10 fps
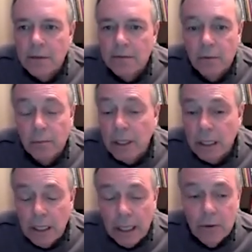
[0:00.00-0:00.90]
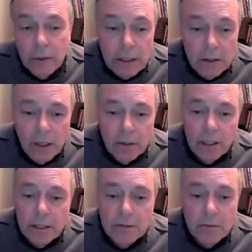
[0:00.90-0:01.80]
for me, I don't eat a lot of
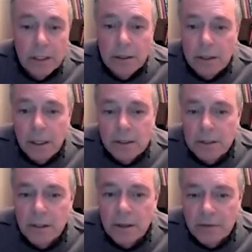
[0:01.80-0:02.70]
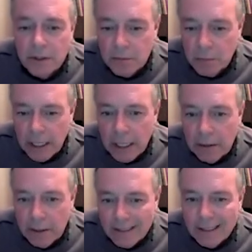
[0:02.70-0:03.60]
basil, but I just love this plant.
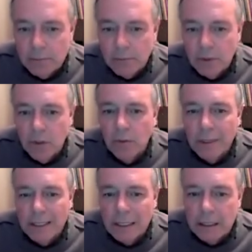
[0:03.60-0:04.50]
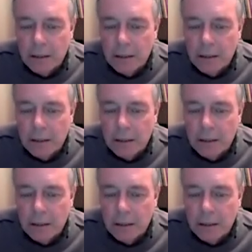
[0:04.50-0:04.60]
It didn't bloom.